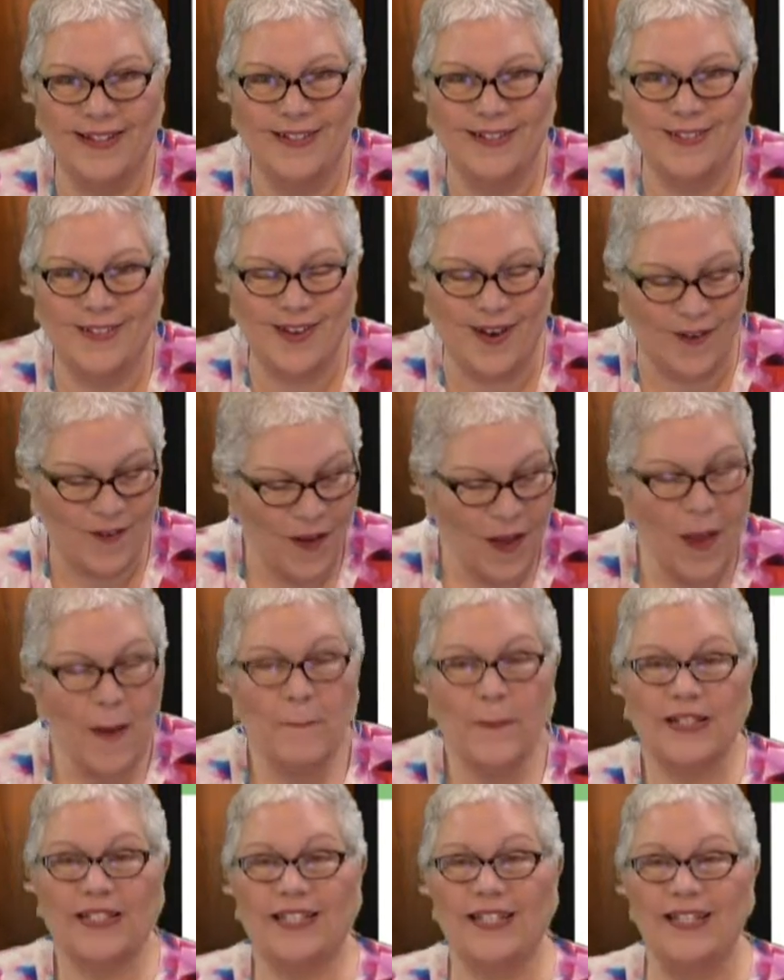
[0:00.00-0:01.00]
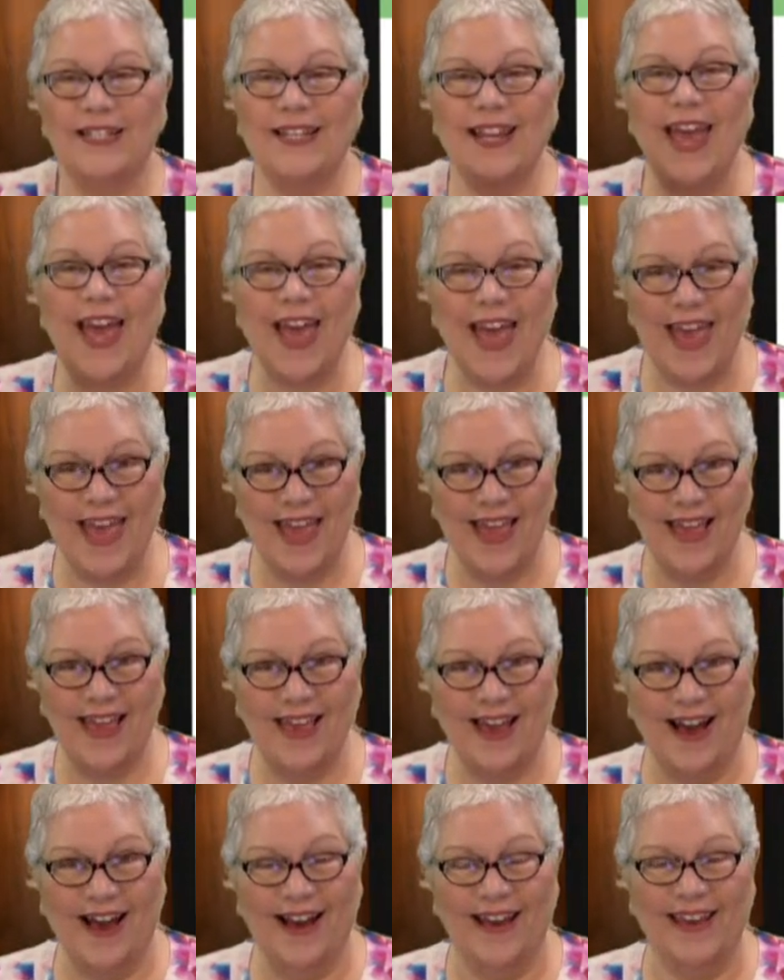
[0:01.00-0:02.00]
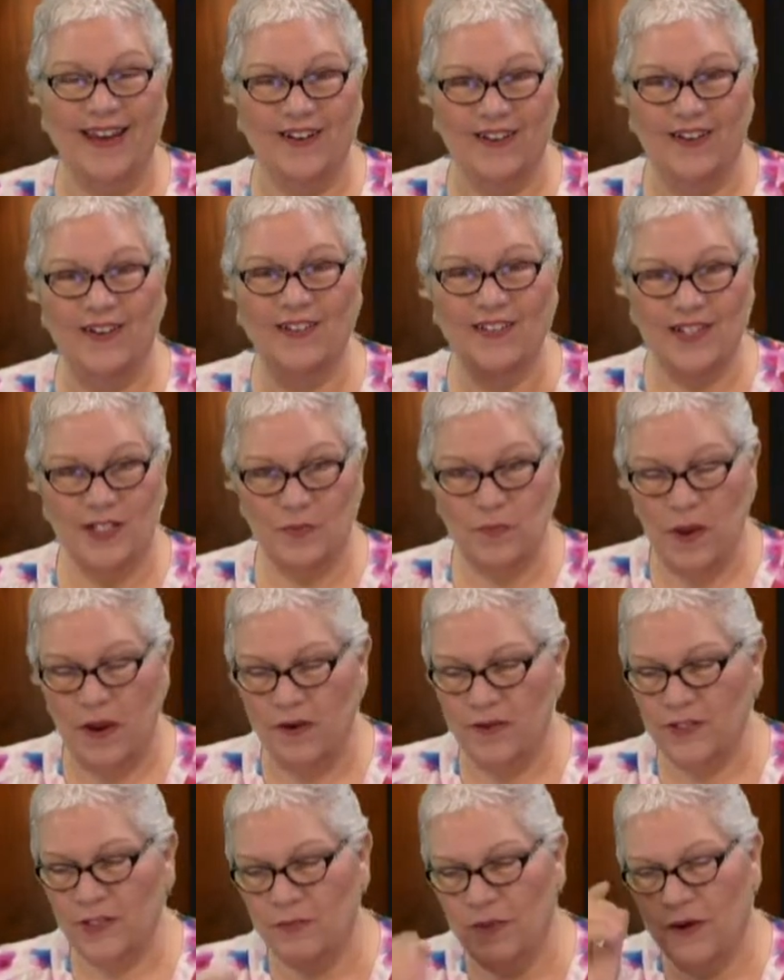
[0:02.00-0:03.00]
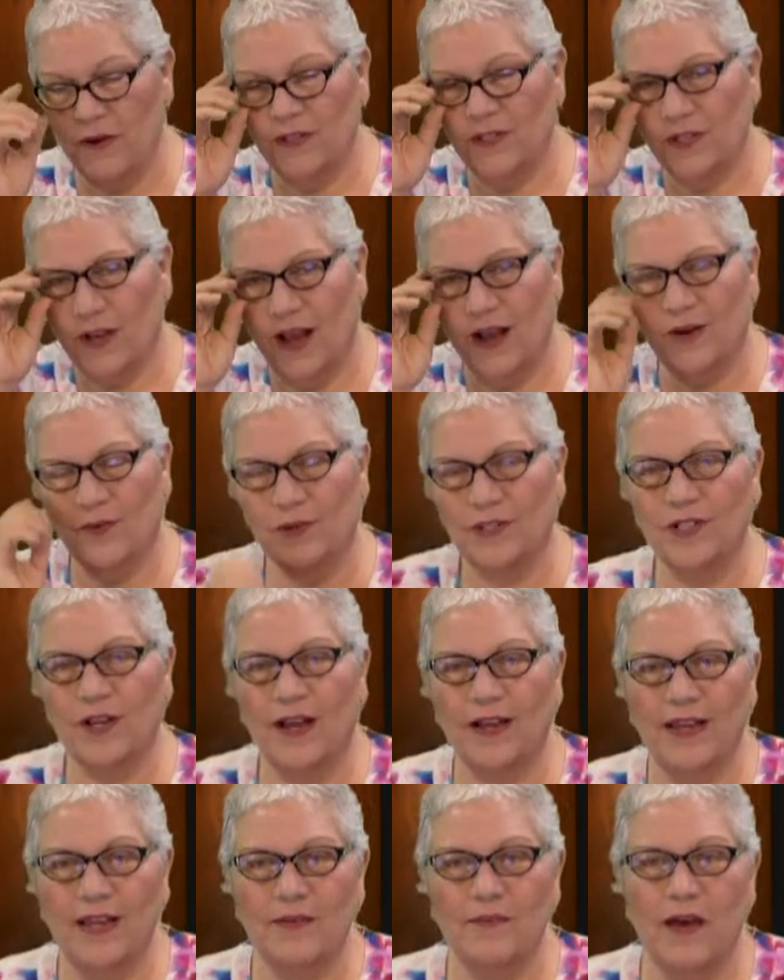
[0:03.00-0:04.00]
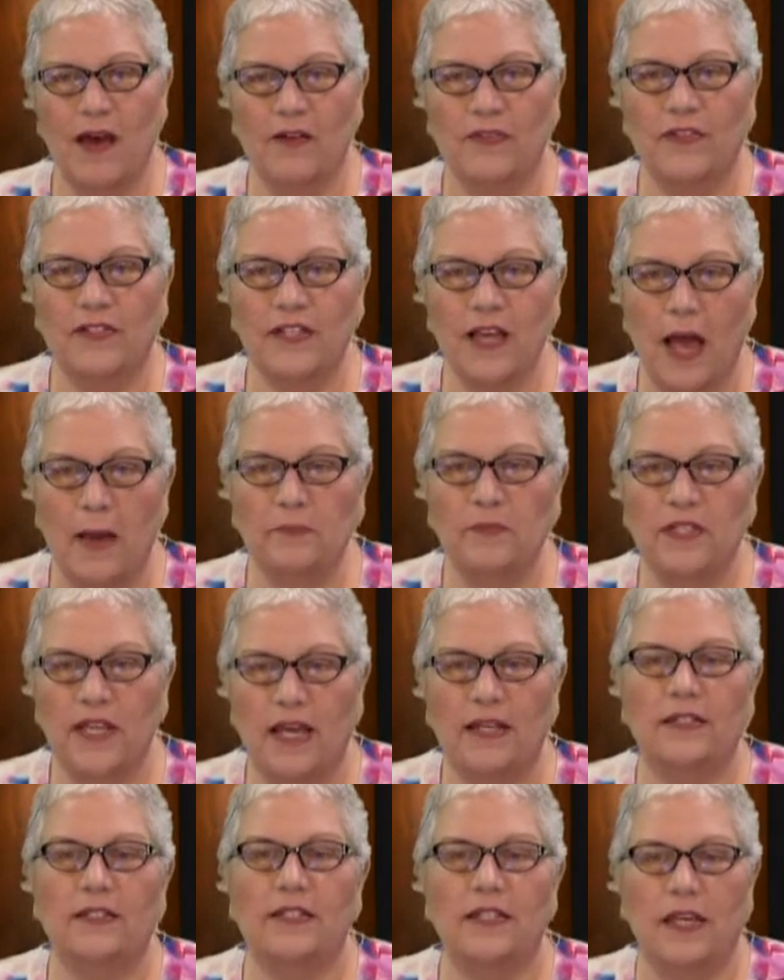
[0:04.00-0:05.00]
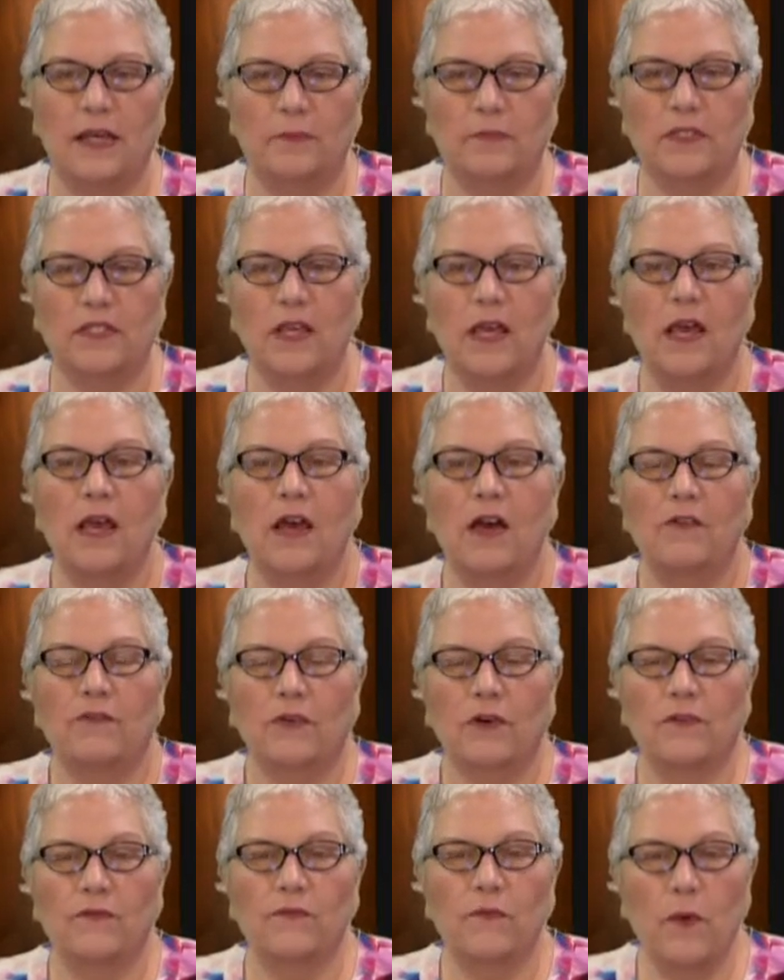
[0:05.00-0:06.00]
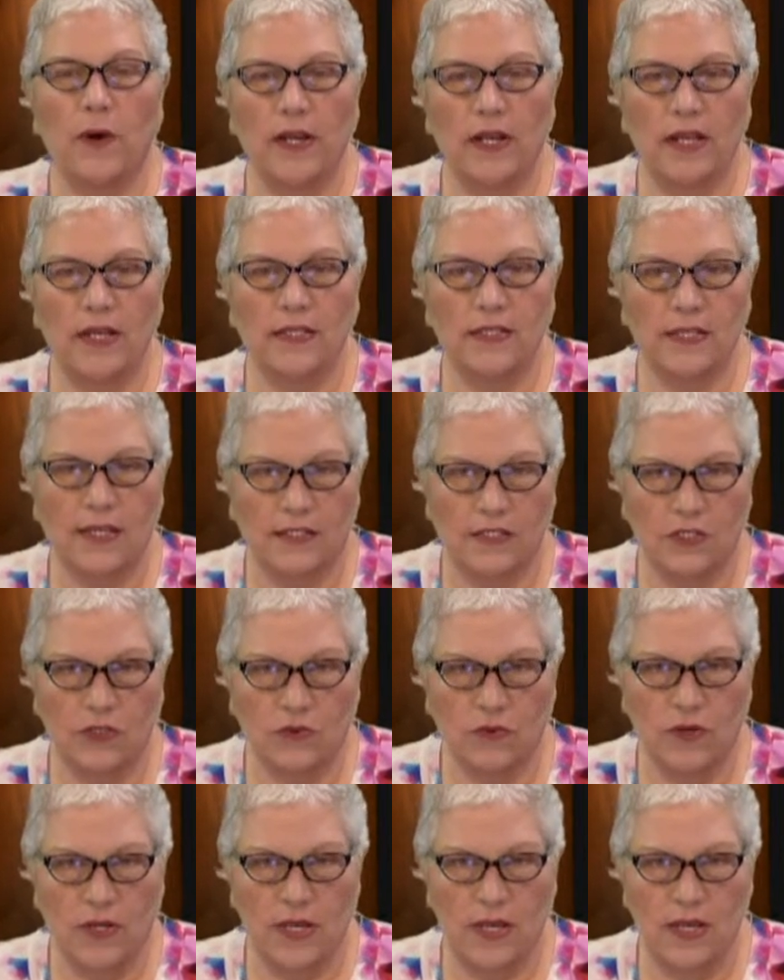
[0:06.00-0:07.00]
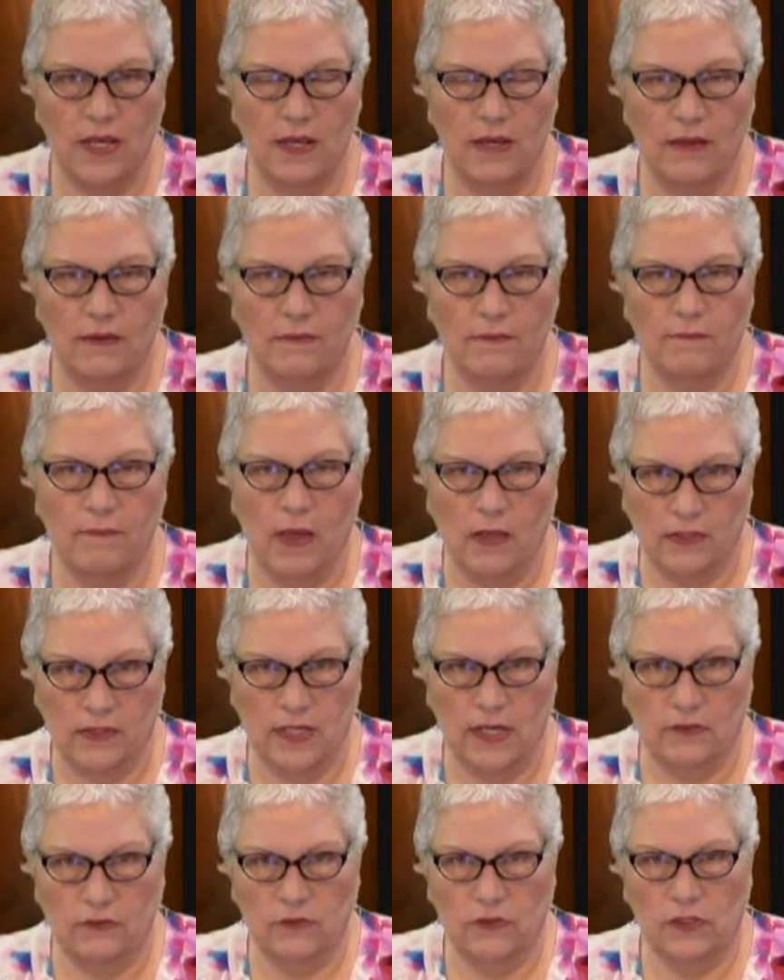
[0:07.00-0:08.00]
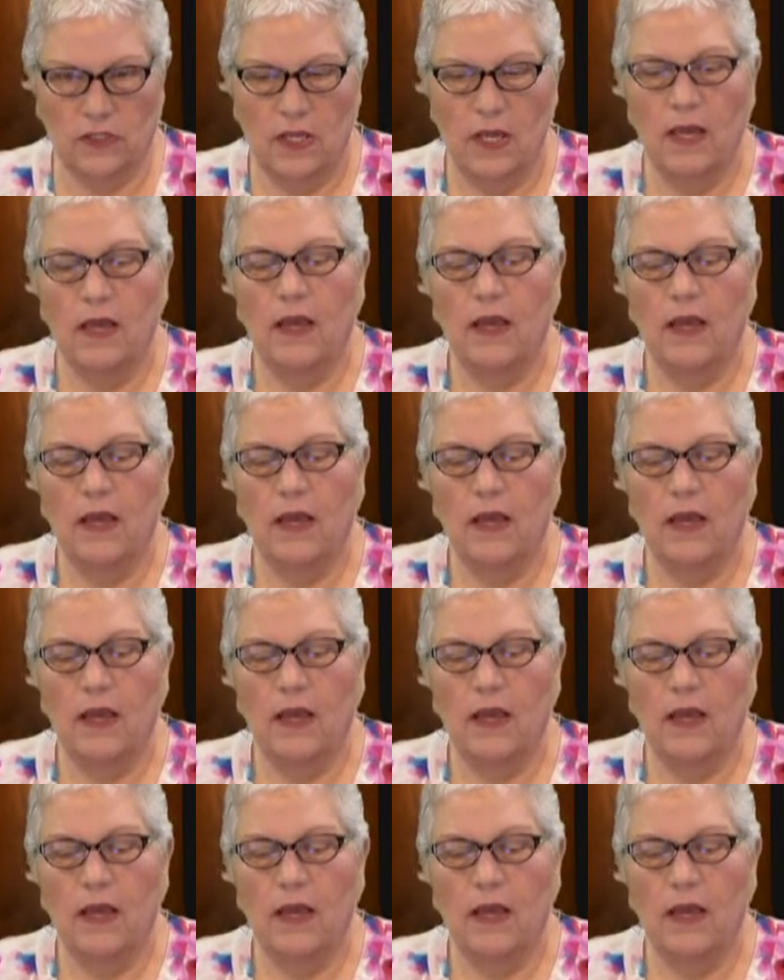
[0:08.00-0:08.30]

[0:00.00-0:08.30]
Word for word: So, but today, here, this parent-to-parent talk, we're talking about the top 10 tips for avoiding sensory meltdowns